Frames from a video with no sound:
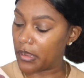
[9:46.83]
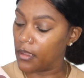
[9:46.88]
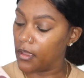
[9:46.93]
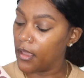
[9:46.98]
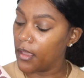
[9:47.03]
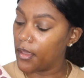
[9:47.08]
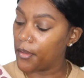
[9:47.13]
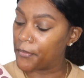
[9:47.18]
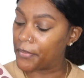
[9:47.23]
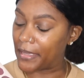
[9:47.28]

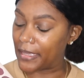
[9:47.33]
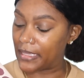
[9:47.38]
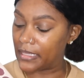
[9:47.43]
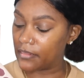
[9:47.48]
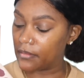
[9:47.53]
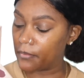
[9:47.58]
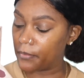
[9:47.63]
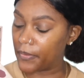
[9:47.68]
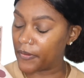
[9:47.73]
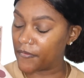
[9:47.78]
but In the
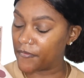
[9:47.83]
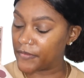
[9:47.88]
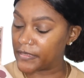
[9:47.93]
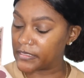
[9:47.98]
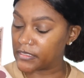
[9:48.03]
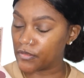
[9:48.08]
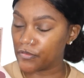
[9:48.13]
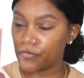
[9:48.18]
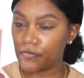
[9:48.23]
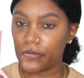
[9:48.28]
Buff is
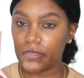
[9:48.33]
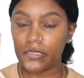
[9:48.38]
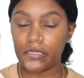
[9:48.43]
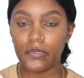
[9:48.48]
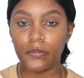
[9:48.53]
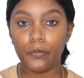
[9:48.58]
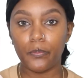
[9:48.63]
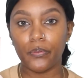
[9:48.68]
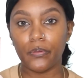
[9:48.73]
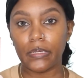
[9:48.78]
a really
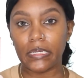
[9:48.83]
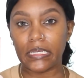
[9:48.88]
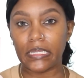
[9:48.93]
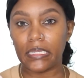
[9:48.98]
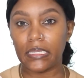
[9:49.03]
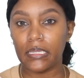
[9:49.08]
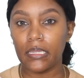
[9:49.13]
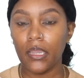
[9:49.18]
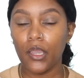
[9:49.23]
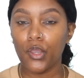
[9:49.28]

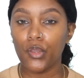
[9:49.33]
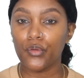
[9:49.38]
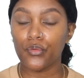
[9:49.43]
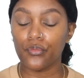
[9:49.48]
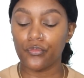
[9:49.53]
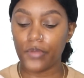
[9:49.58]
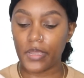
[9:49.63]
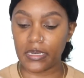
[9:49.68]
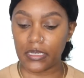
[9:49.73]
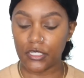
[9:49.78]
pretty
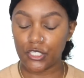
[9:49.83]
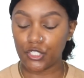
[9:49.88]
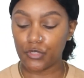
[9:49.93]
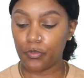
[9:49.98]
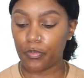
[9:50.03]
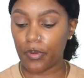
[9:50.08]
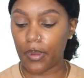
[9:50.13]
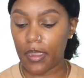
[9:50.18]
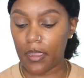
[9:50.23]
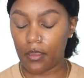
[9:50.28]
reddish
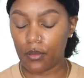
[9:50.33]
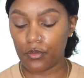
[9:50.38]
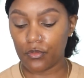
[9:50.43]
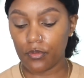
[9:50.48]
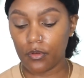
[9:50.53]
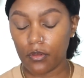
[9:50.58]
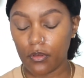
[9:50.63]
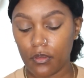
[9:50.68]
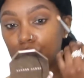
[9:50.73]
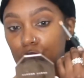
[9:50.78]

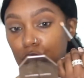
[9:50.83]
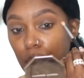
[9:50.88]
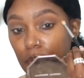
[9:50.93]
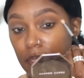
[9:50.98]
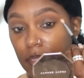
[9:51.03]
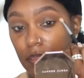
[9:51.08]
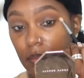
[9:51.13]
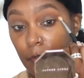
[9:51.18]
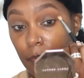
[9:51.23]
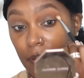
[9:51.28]
brown. So In
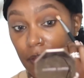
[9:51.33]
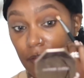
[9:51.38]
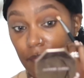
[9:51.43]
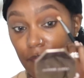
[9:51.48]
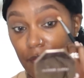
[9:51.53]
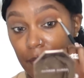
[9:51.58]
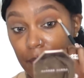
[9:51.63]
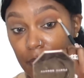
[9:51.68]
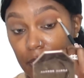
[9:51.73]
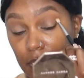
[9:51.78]
the Buff,
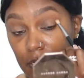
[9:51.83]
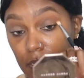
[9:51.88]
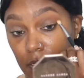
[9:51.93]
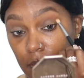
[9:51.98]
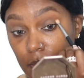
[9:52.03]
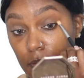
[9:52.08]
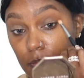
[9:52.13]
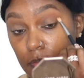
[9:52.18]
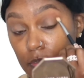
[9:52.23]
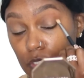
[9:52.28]
I'm
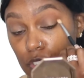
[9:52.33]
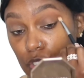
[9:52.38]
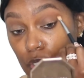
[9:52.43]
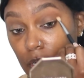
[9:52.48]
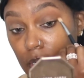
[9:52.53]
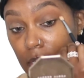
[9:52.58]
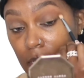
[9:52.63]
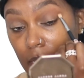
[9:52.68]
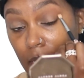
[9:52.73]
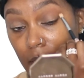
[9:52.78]
gonna start
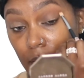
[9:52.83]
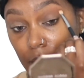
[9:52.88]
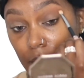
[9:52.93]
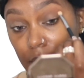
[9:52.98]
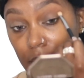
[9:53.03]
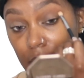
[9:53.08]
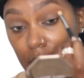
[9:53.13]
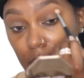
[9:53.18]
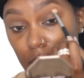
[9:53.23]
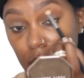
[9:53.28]
it out
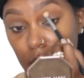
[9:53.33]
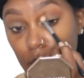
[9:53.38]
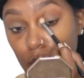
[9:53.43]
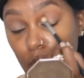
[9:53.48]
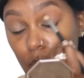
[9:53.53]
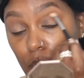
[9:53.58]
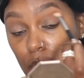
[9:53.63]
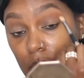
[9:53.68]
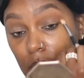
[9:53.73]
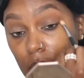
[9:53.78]
here in the
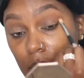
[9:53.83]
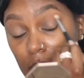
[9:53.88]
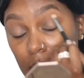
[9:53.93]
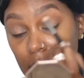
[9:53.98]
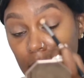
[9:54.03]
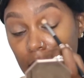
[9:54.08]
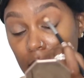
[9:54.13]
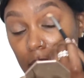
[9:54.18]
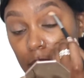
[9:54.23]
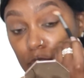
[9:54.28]
corner, and
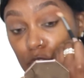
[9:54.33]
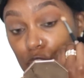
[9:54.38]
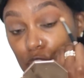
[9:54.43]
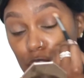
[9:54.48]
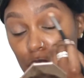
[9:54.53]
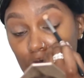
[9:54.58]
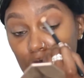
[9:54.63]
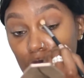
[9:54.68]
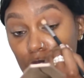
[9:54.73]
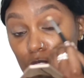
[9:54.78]
then I'm just
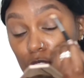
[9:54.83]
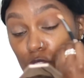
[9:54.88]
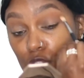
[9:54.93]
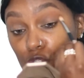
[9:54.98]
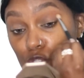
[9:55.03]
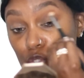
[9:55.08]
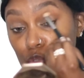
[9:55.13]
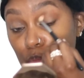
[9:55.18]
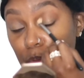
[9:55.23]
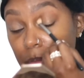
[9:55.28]
gonna
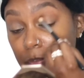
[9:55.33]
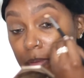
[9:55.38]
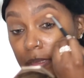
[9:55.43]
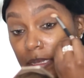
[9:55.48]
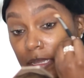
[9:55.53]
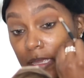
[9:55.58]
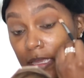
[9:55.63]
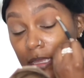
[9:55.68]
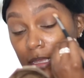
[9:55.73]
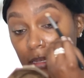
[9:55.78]
sweep it
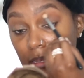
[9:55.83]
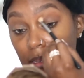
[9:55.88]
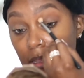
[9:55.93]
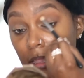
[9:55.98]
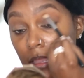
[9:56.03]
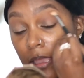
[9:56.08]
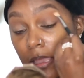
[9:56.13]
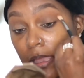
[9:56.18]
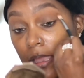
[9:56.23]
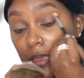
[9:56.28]
in,
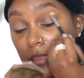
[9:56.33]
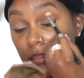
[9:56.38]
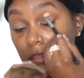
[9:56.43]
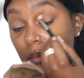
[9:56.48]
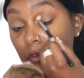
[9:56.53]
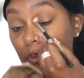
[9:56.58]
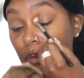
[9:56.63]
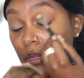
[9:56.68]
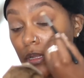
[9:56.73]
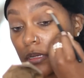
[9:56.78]
and then
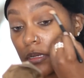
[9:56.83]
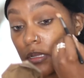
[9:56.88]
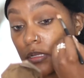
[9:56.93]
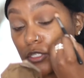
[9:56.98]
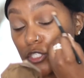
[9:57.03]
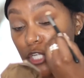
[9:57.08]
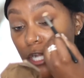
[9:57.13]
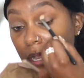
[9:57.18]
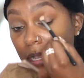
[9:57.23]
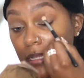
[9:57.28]
we're gonna
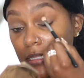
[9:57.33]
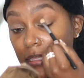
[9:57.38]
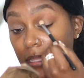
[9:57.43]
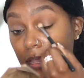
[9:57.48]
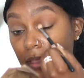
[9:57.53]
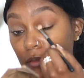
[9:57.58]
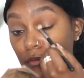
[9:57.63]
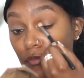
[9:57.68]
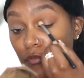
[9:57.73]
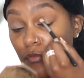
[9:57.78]
drag
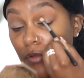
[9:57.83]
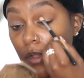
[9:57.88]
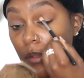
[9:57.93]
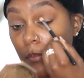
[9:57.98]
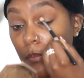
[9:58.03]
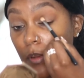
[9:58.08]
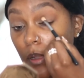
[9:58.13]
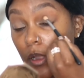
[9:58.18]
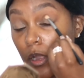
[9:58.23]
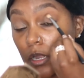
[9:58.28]
that from
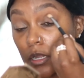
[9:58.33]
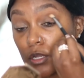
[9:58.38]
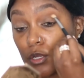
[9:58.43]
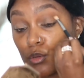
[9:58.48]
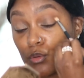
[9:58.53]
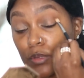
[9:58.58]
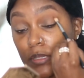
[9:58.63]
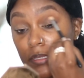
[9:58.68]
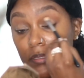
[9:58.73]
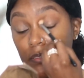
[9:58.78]
our
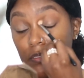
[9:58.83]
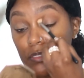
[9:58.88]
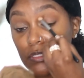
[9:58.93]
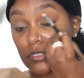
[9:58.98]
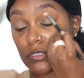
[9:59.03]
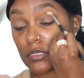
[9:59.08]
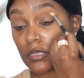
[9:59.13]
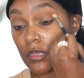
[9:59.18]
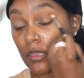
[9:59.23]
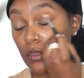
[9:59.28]
crease,
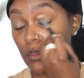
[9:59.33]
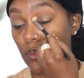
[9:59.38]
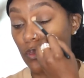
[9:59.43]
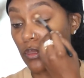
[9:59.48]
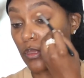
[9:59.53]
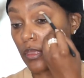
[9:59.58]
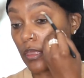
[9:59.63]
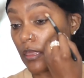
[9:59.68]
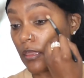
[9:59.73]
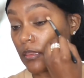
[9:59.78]

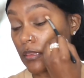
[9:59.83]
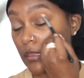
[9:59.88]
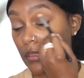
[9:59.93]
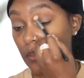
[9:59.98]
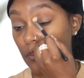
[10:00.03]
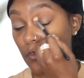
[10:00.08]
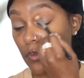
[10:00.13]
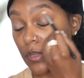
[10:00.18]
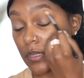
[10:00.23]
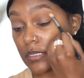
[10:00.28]
and then
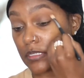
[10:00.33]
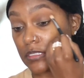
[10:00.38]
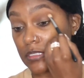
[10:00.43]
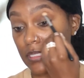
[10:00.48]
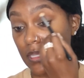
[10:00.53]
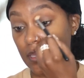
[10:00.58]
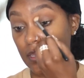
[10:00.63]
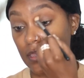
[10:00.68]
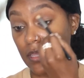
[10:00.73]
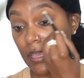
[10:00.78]
we're gonna
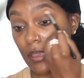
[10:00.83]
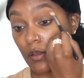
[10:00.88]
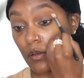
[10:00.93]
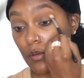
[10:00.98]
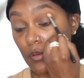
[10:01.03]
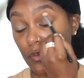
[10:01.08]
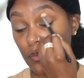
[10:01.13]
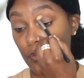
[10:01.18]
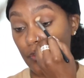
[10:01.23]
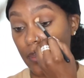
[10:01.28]
take that all
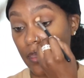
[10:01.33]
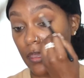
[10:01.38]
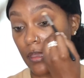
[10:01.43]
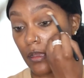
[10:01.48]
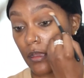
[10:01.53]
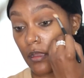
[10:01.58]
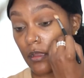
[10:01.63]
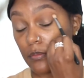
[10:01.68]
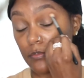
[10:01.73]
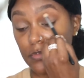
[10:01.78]
the way
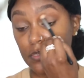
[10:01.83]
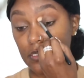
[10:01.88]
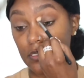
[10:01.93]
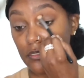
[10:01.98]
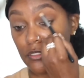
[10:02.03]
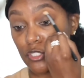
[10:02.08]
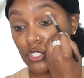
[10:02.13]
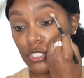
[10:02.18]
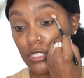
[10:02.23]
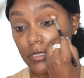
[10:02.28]
up to
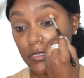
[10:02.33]
just